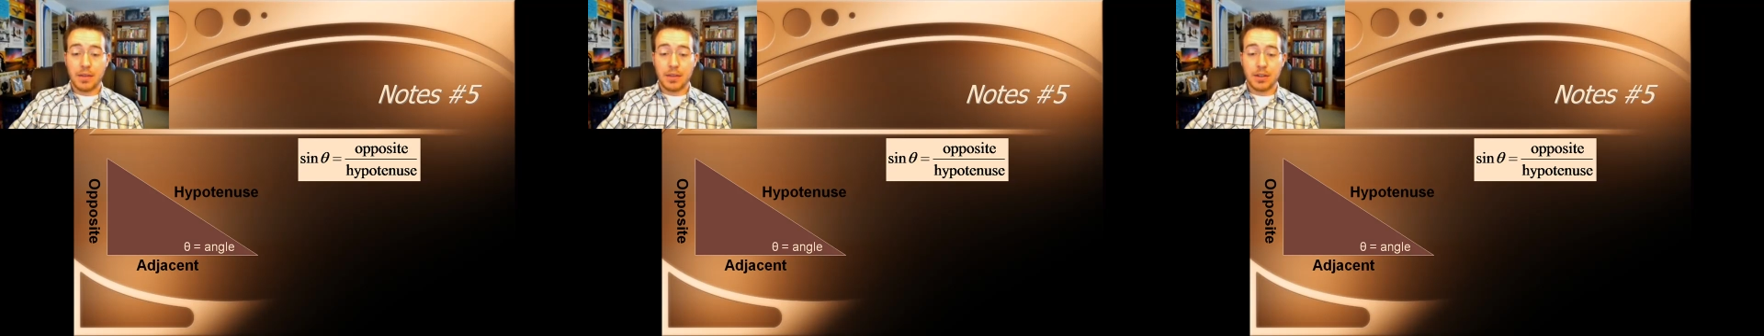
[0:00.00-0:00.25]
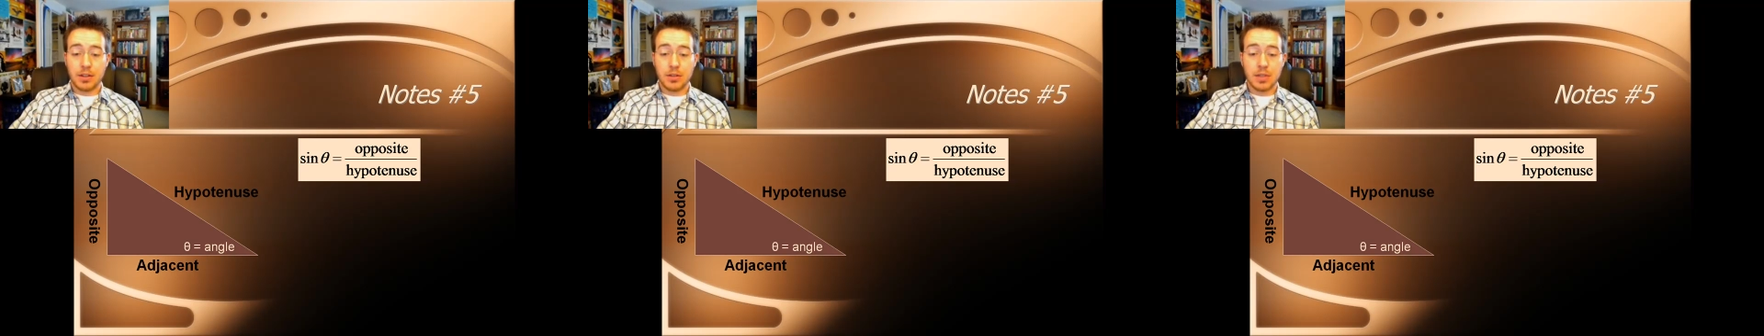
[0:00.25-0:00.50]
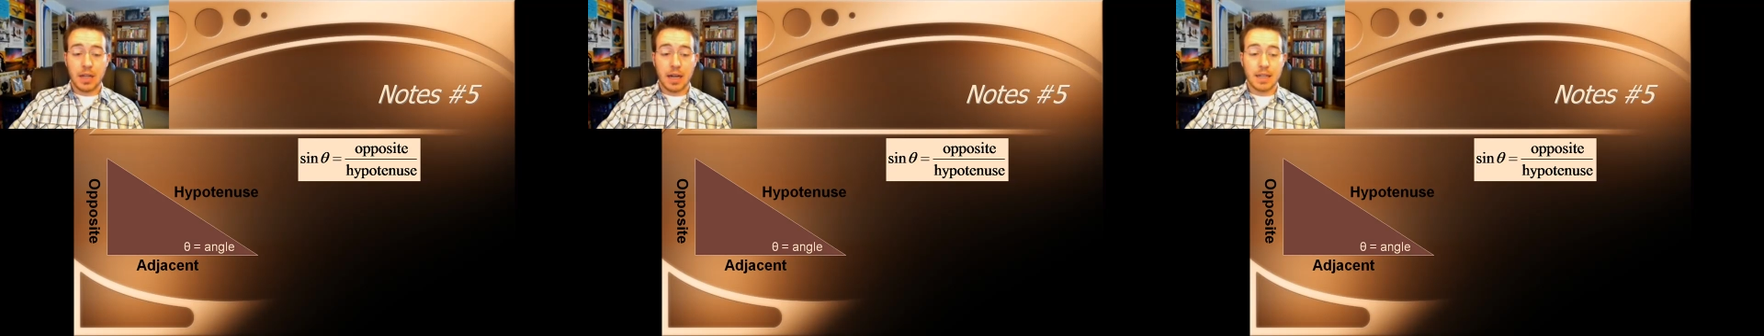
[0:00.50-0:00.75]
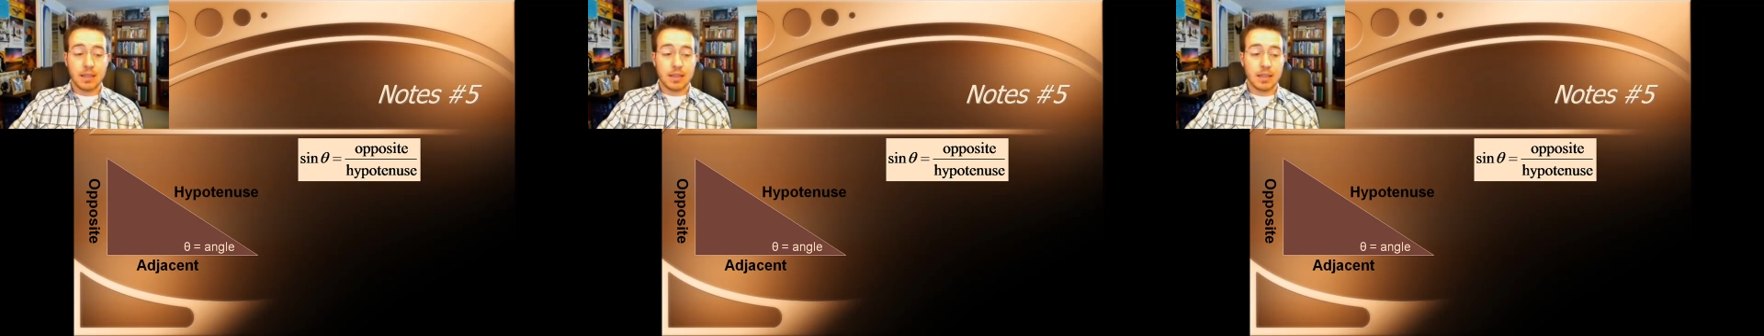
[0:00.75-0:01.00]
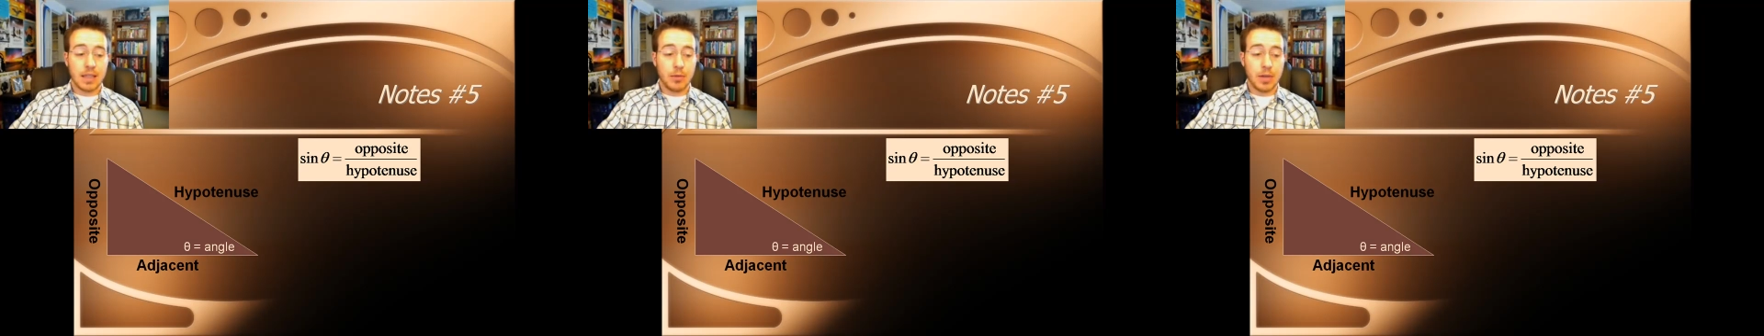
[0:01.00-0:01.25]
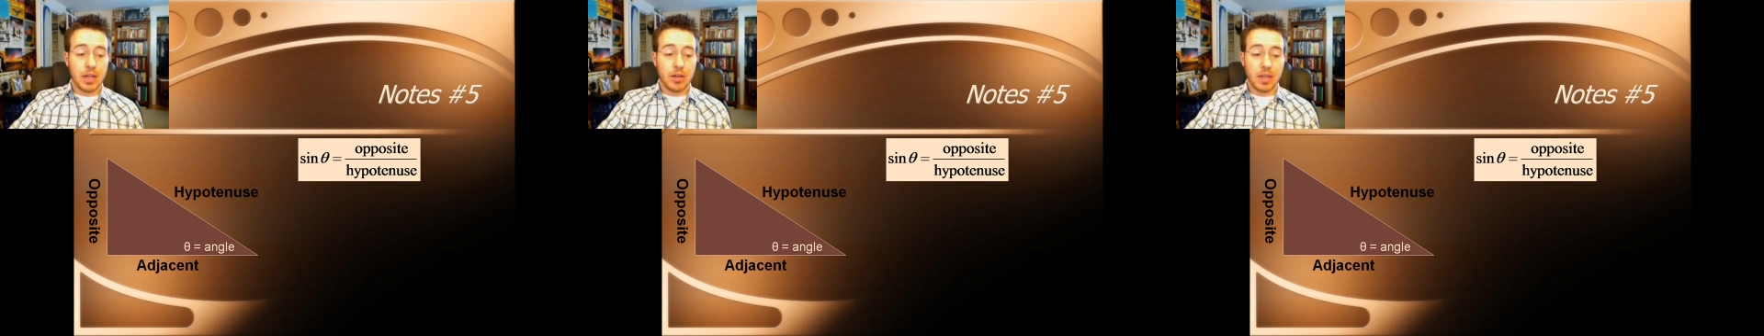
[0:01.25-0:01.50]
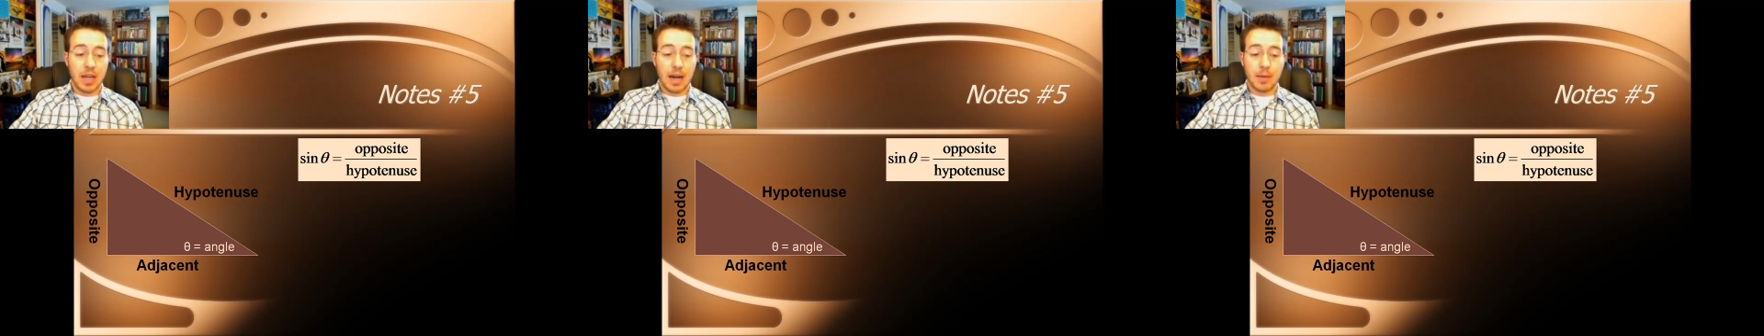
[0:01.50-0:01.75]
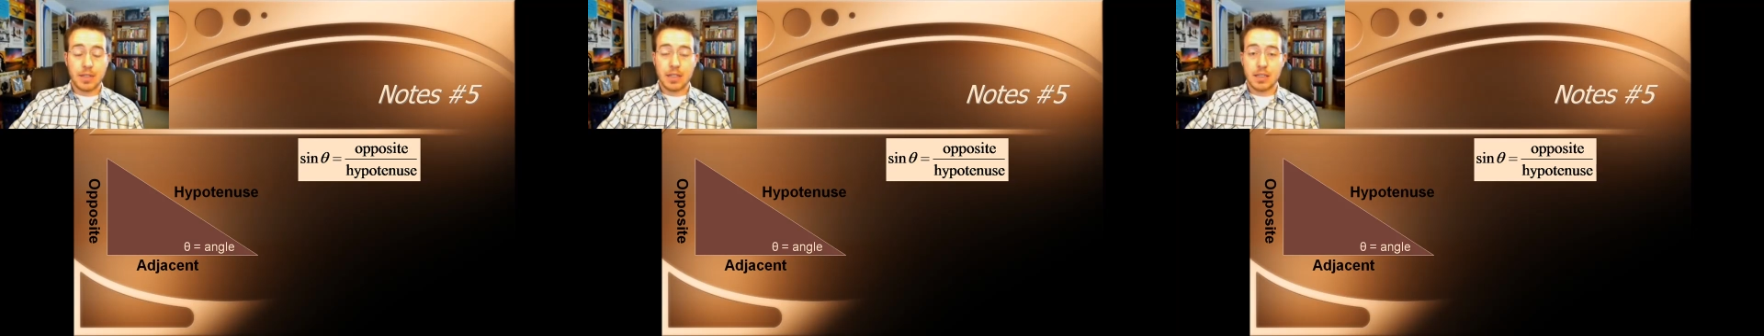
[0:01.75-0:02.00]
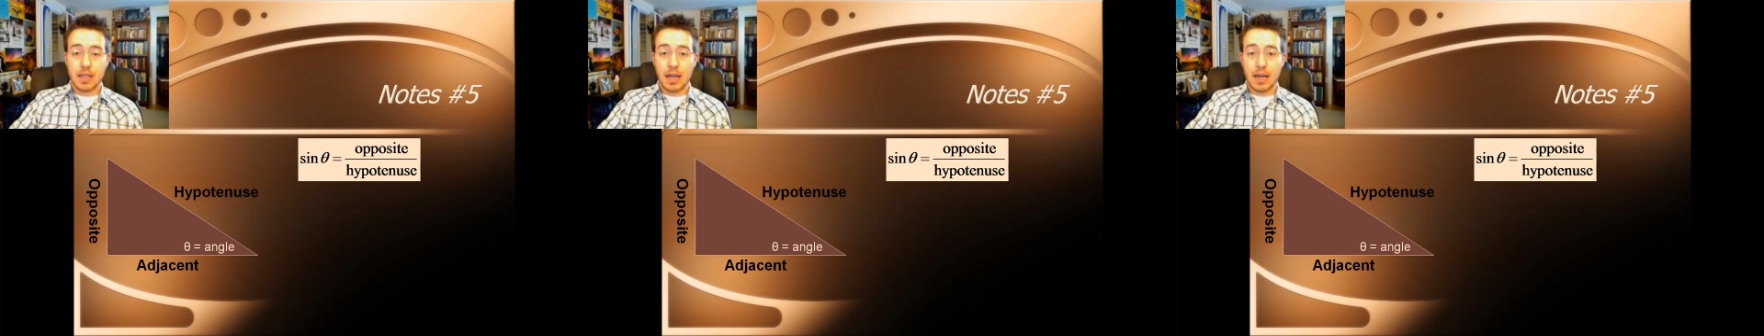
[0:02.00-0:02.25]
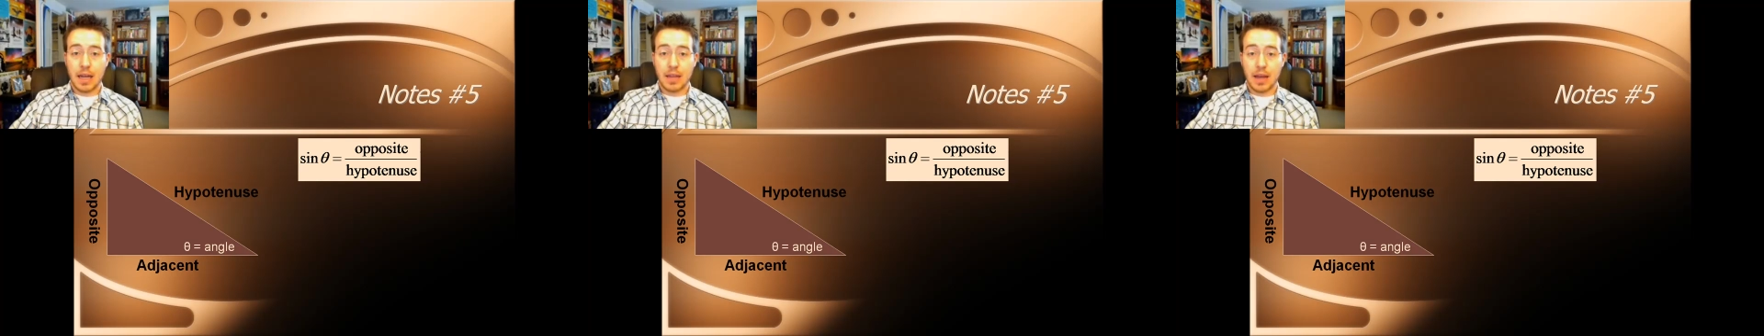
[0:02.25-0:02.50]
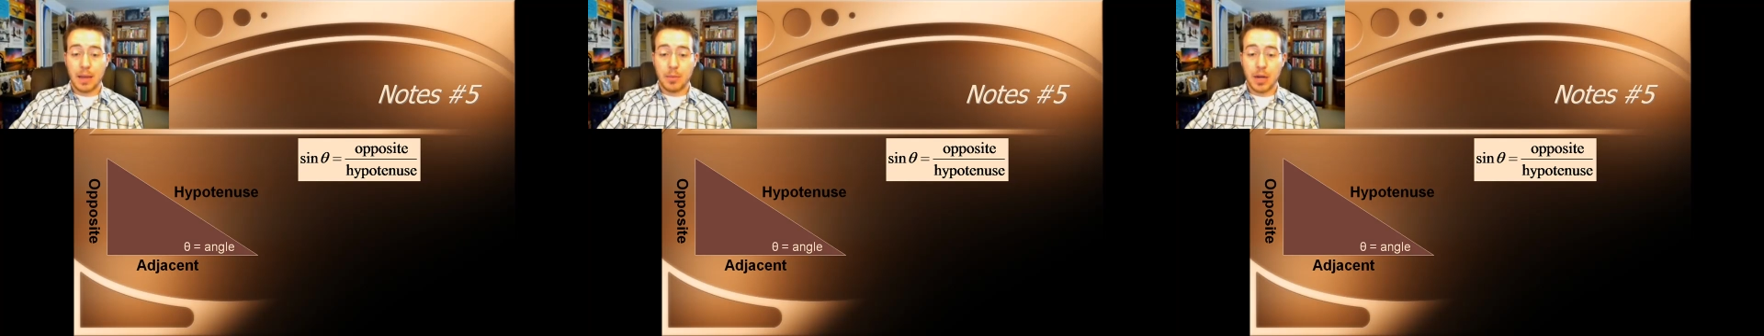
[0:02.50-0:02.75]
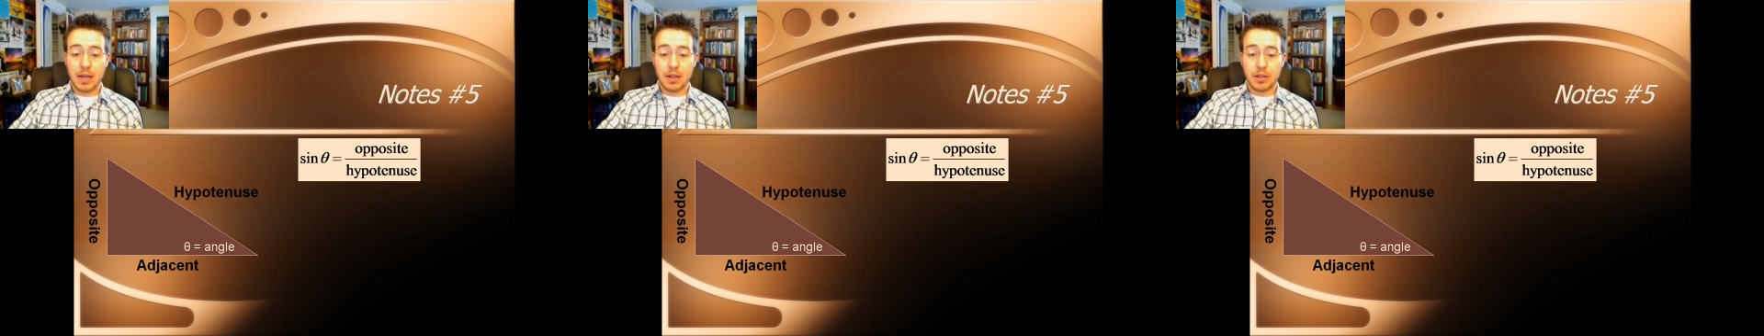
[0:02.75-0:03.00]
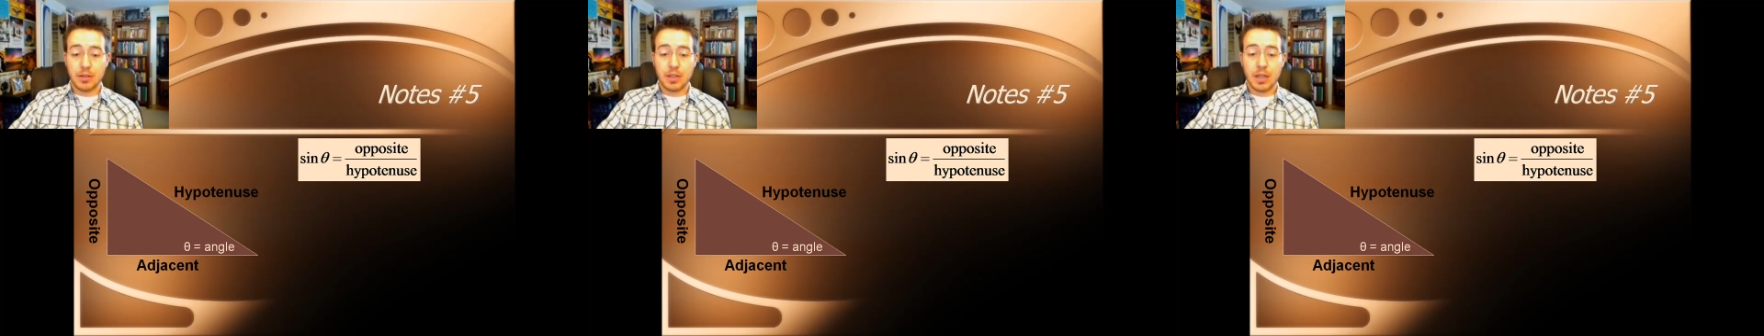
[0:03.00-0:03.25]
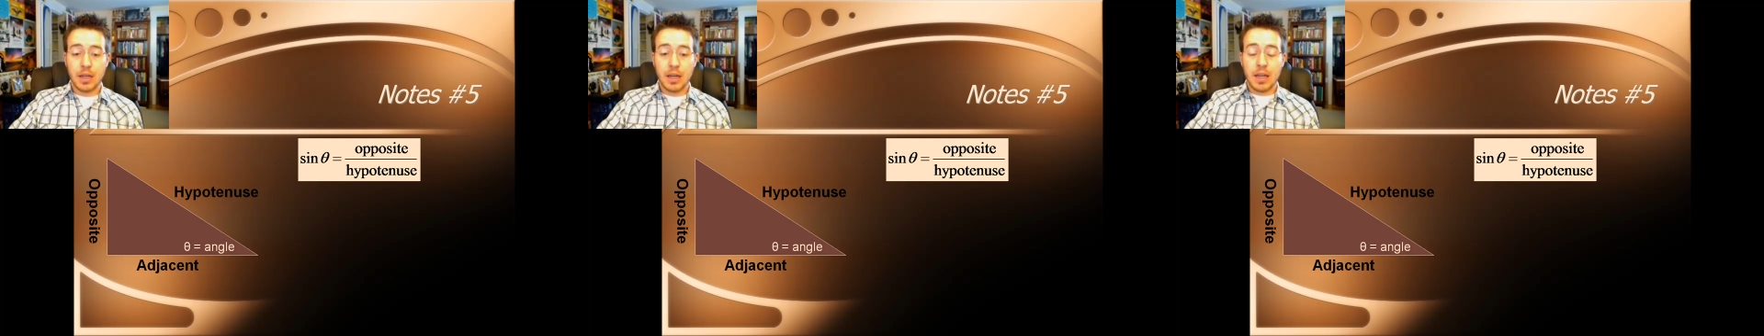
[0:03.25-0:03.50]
the two sides, let's say we know the opposite side and the hypotenuse,